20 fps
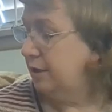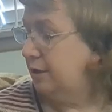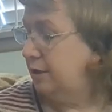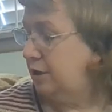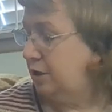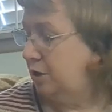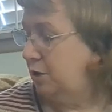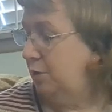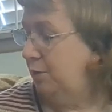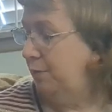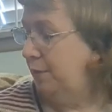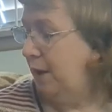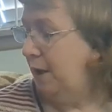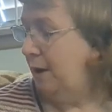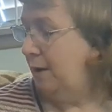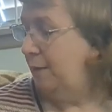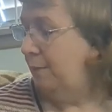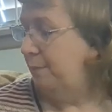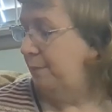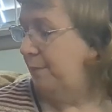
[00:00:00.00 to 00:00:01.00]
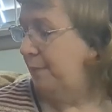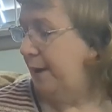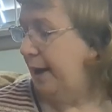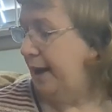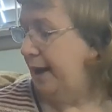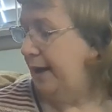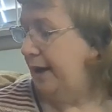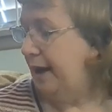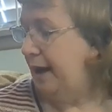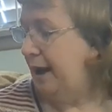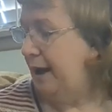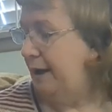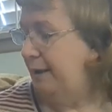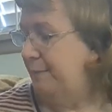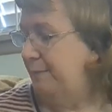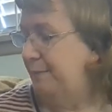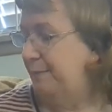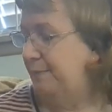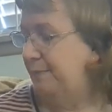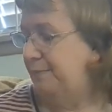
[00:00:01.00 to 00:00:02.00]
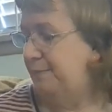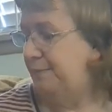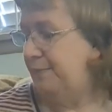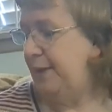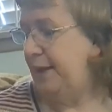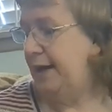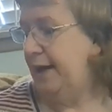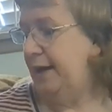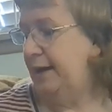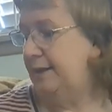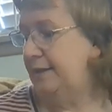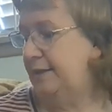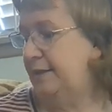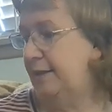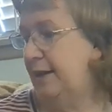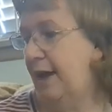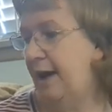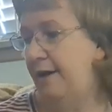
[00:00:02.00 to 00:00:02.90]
do, but because